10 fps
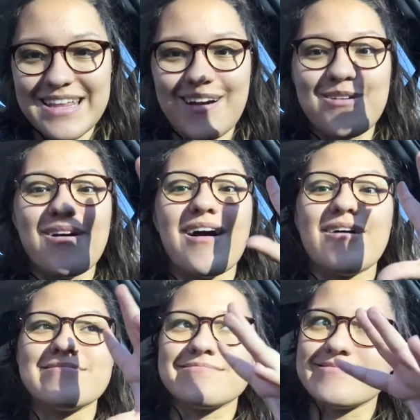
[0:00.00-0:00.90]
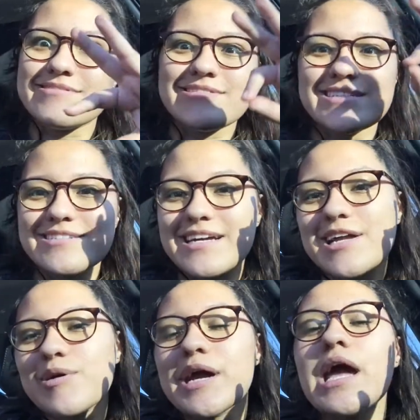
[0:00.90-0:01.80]
I don't know how we're doing in
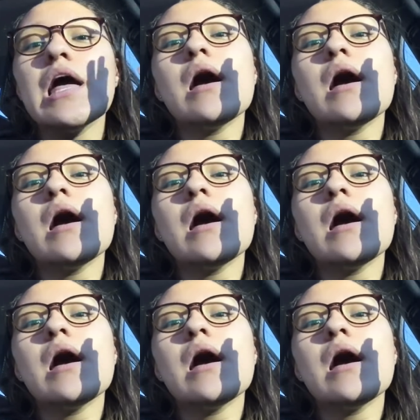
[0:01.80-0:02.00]
January.